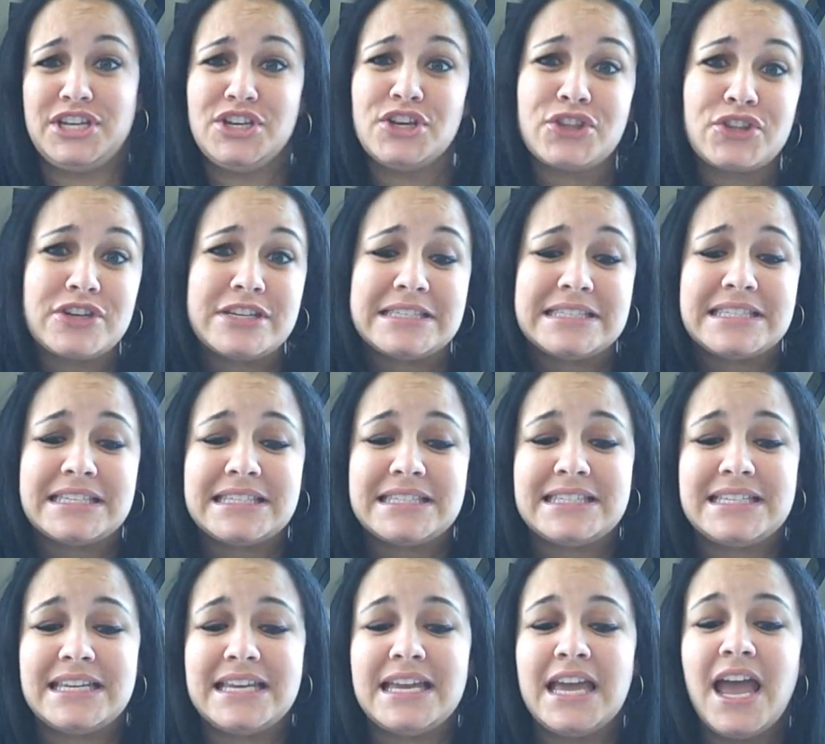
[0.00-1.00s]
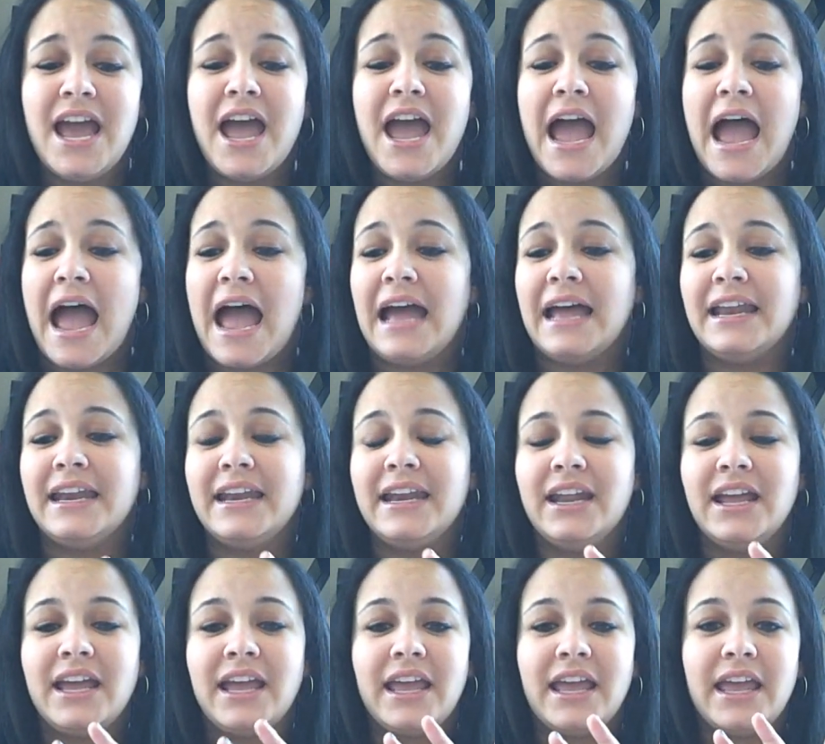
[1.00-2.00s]
and your 360,
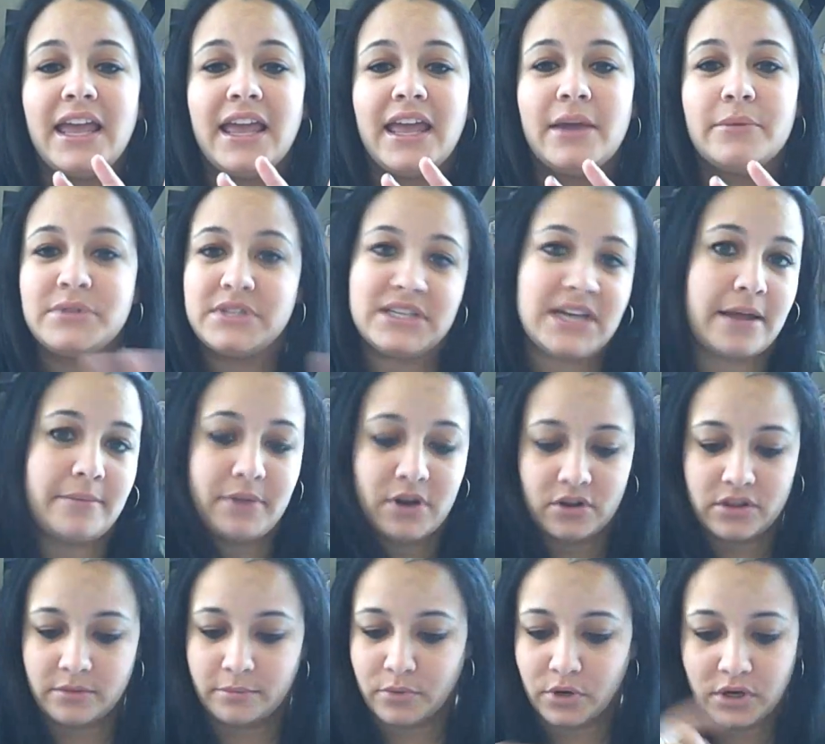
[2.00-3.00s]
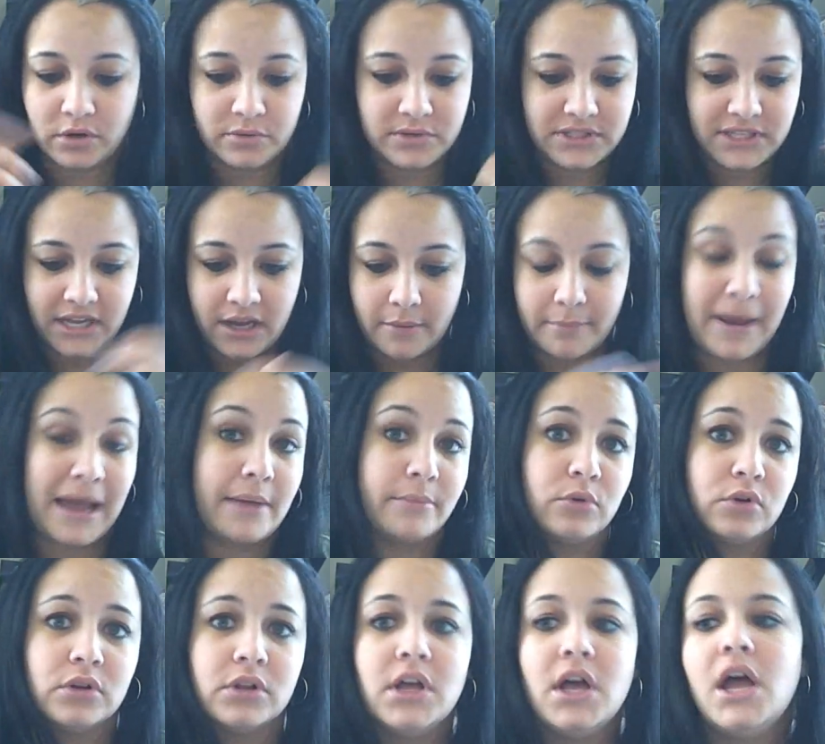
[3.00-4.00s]
and it was a nightmare. The book was like a
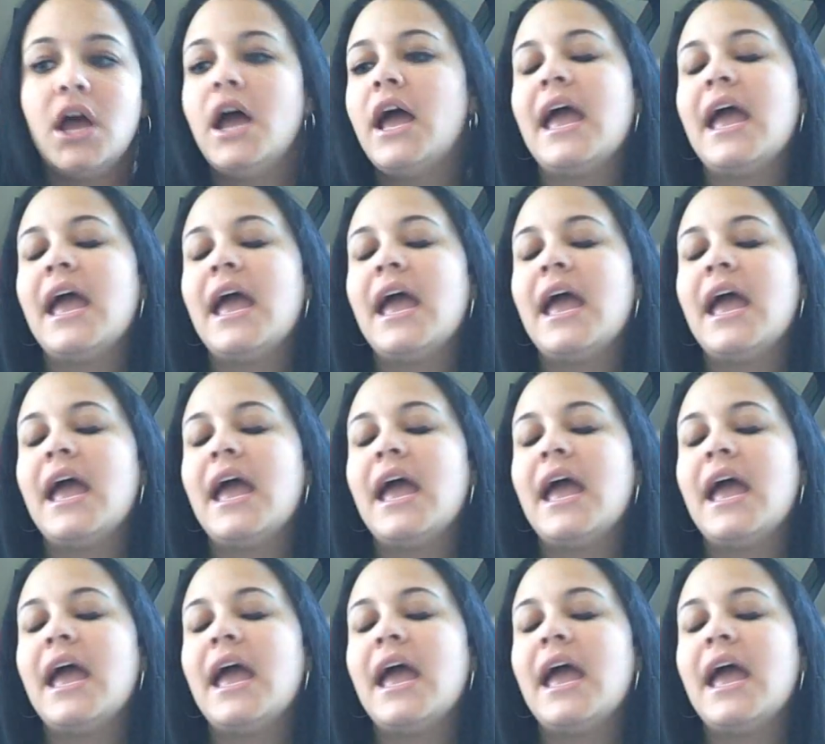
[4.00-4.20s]
Bible.